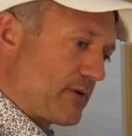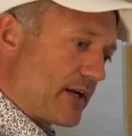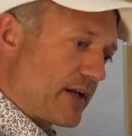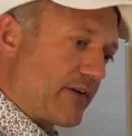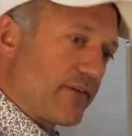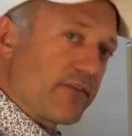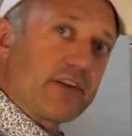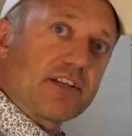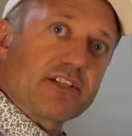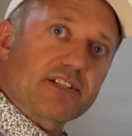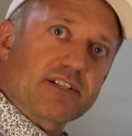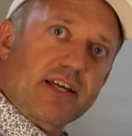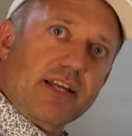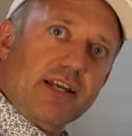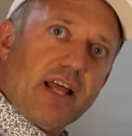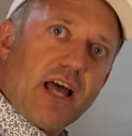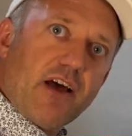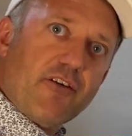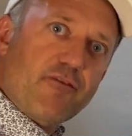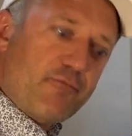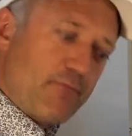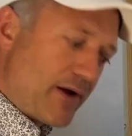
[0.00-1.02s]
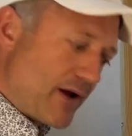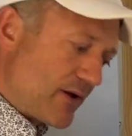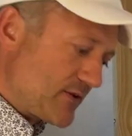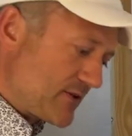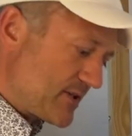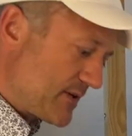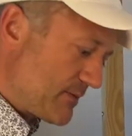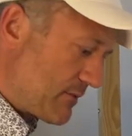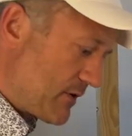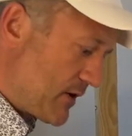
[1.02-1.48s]
but instead I've
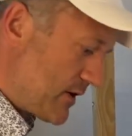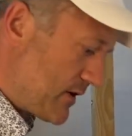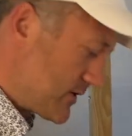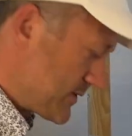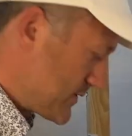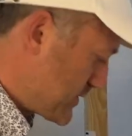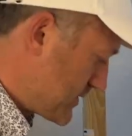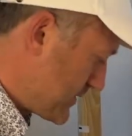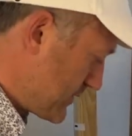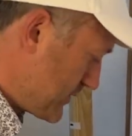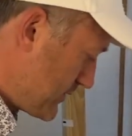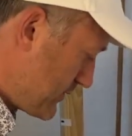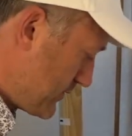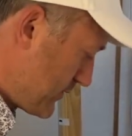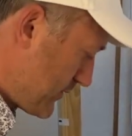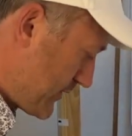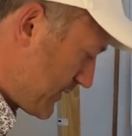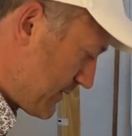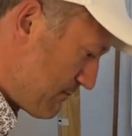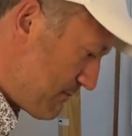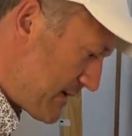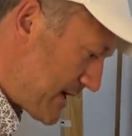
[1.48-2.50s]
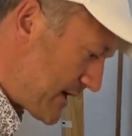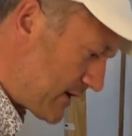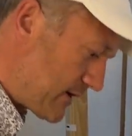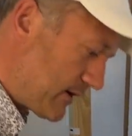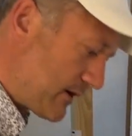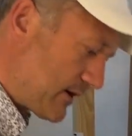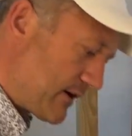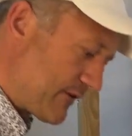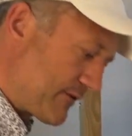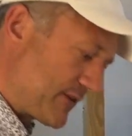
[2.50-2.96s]
mounted them onto the
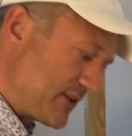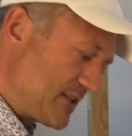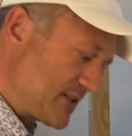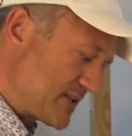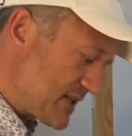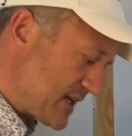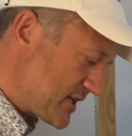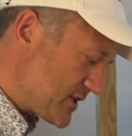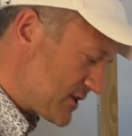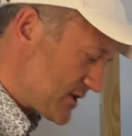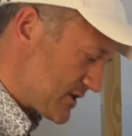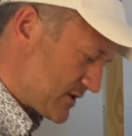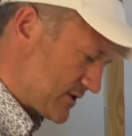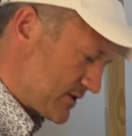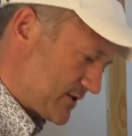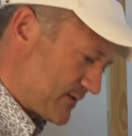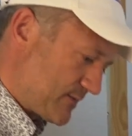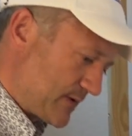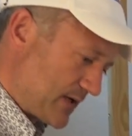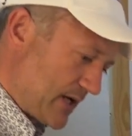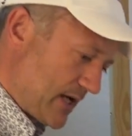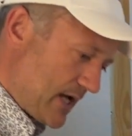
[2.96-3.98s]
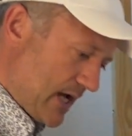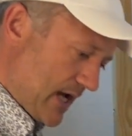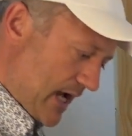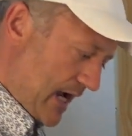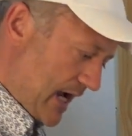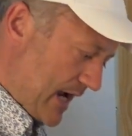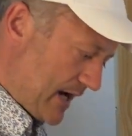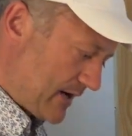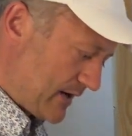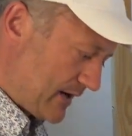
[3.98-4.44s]
middle of these sections.
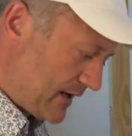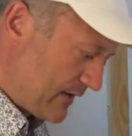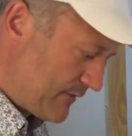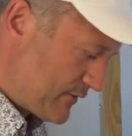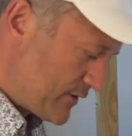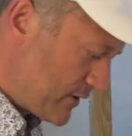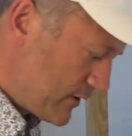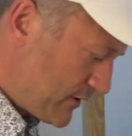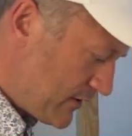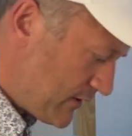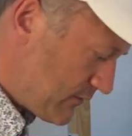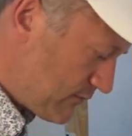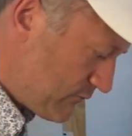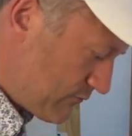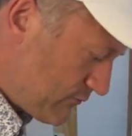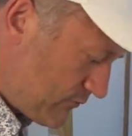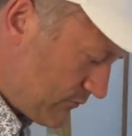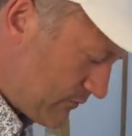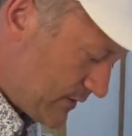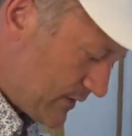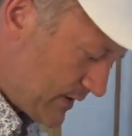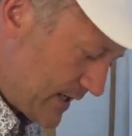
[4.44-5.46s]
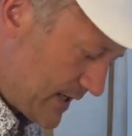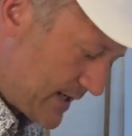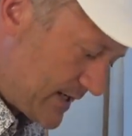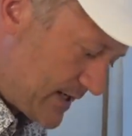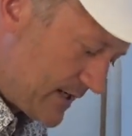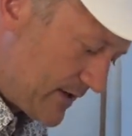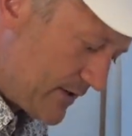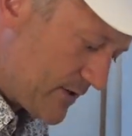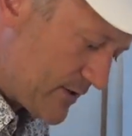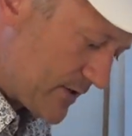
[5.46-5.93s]
And if you look
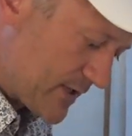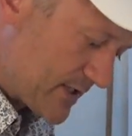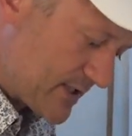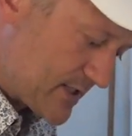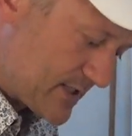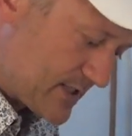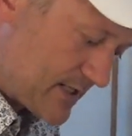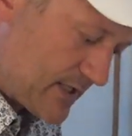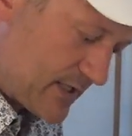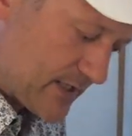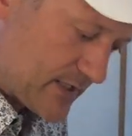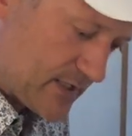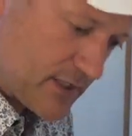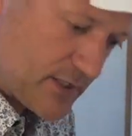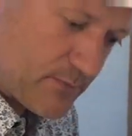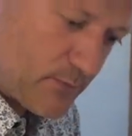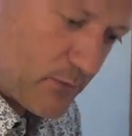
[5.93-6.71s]
here, you can see there's a